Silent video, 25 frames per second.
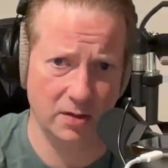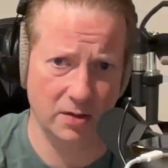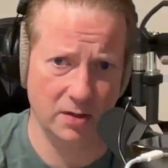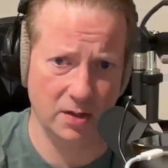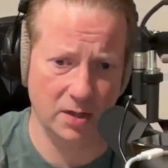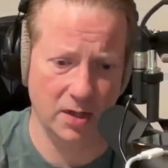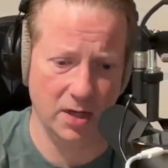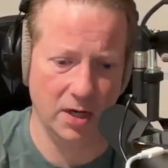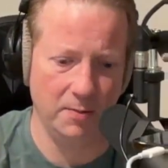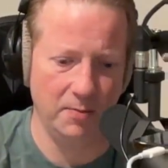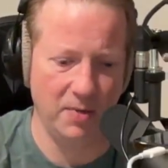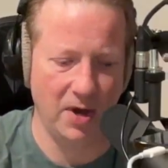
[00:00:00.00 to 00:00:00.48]

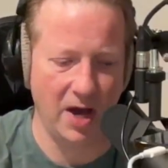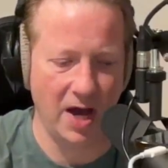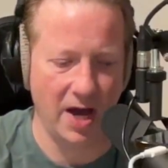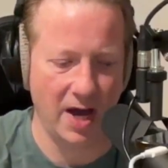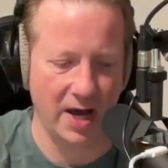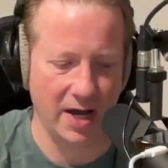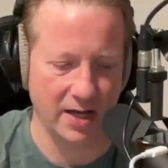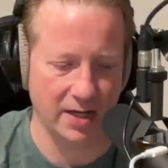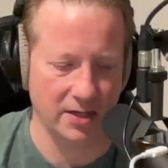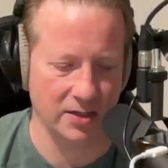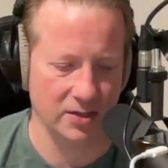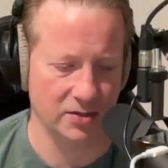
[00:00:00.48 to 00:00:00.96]
up high
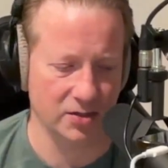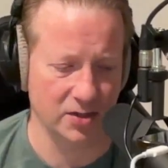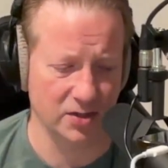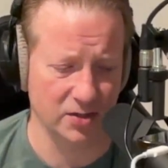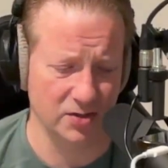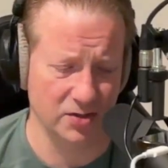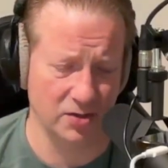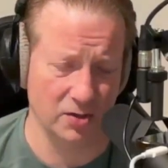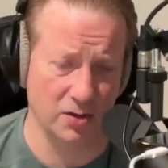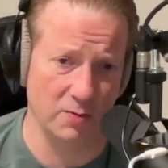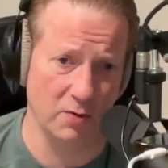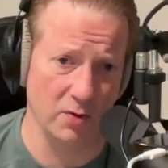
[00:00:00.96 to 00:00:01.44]
and it's not a
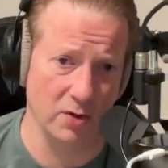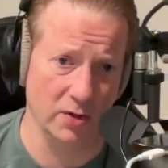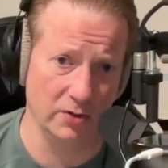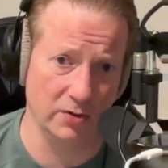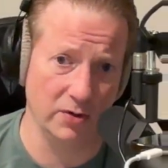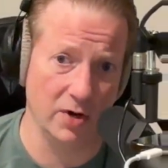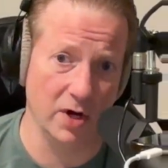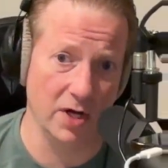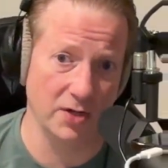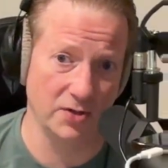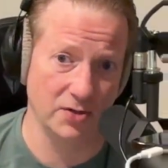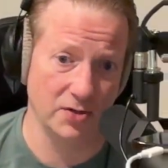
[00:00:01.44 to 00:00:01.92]
0 point
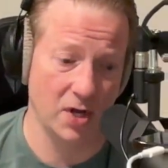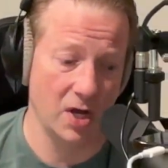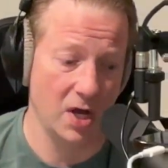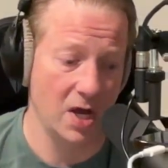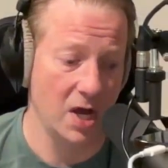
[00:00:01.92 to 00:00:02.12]
cross.